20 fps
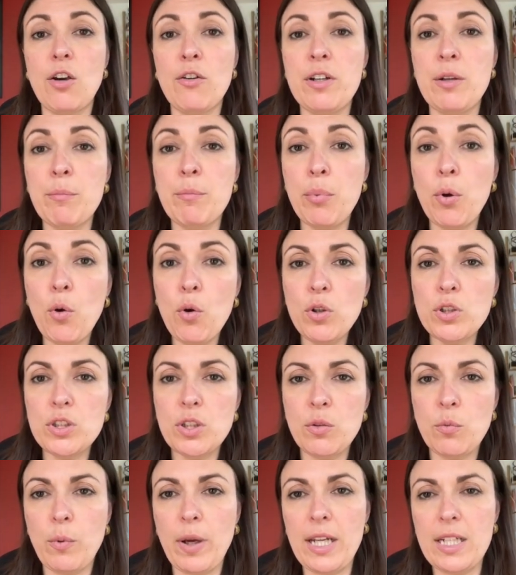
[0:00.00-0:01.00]
are an
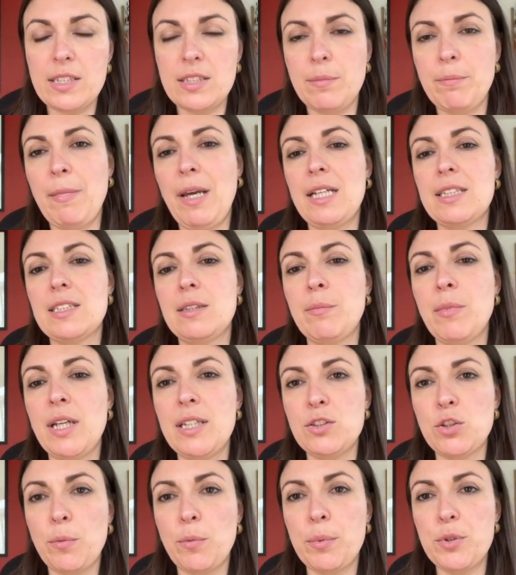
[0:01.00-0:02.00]
important way to
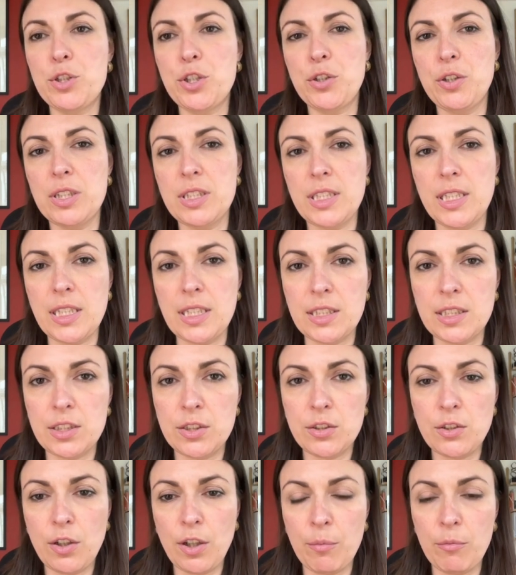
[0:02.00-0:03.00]
maximise
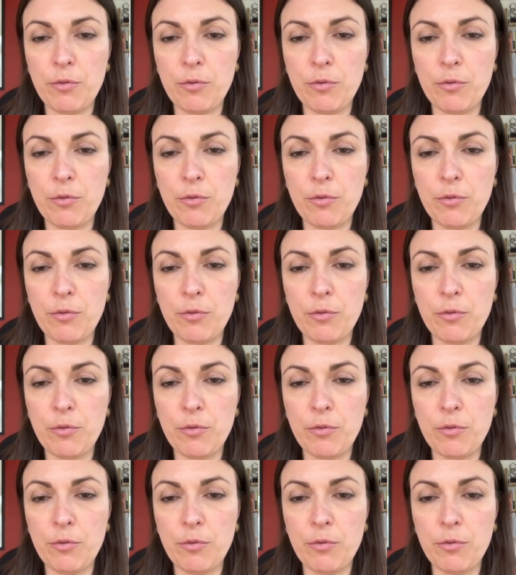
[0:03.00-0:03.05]
opportunities